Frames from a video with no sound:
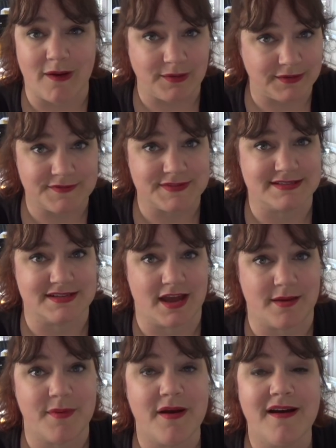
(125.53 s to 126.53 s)
all of the
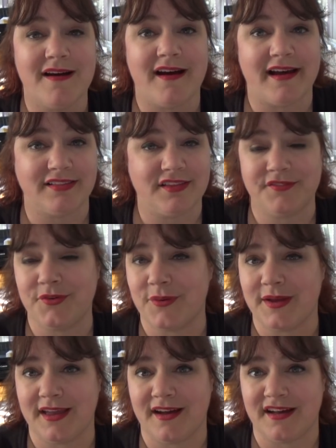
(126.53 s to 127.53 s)
time. I love
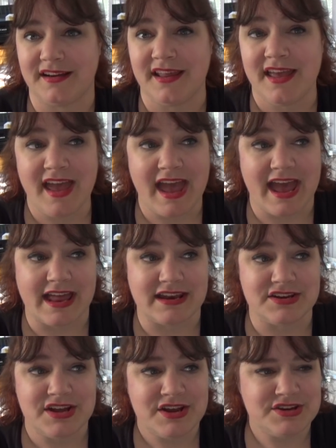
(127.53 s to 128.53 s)
going on
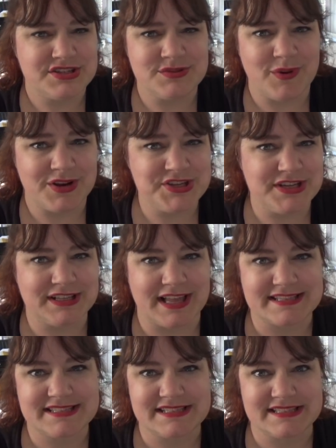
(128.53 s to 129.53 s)
and just watching
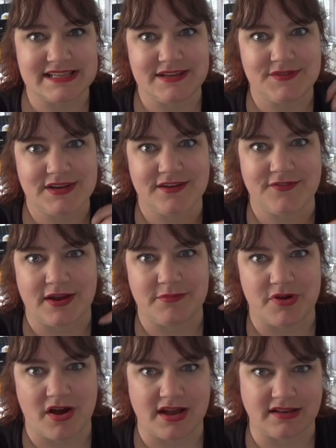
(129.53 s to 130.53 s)
classes even if I'm
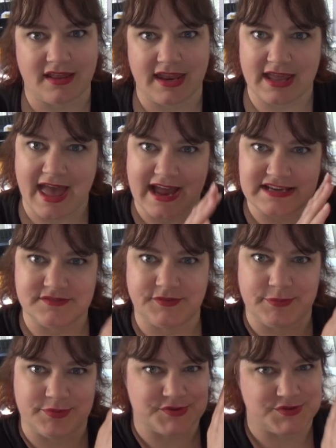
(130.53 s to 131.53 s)
not like
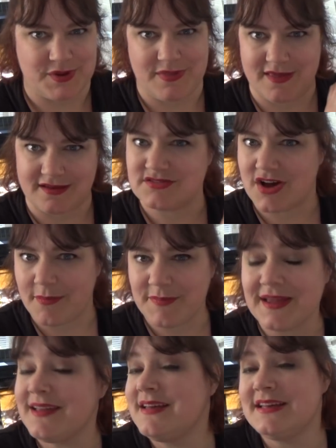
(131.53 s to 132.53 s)
actively pursuing that
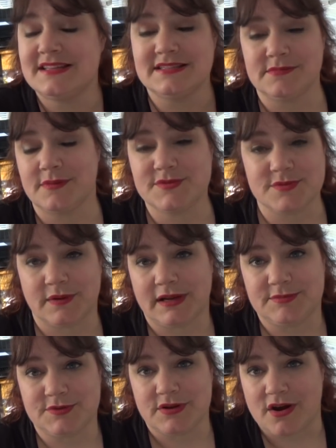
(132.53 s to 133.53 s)
topic. Sometimes when
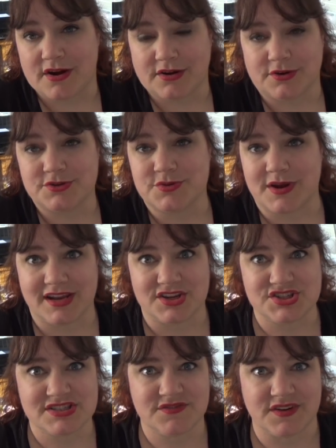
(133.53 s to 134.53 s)
I'm doing art or drawing
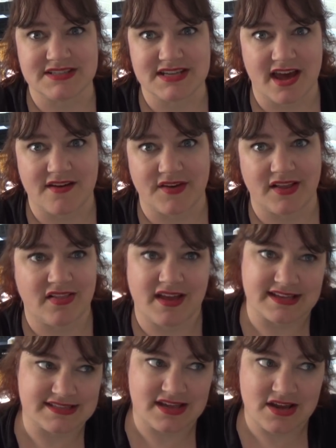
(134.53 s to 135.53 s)
it's just fun to have a
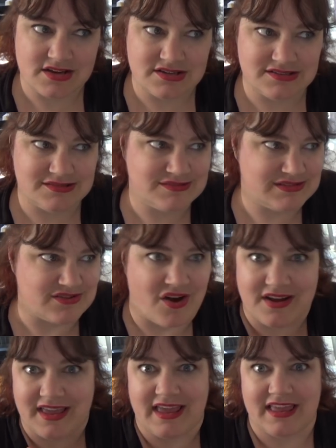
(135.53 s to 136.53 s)
class
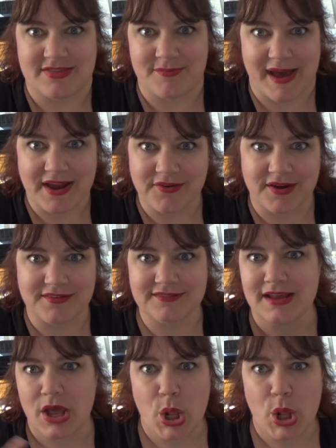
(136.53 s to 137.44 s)
talking in the background,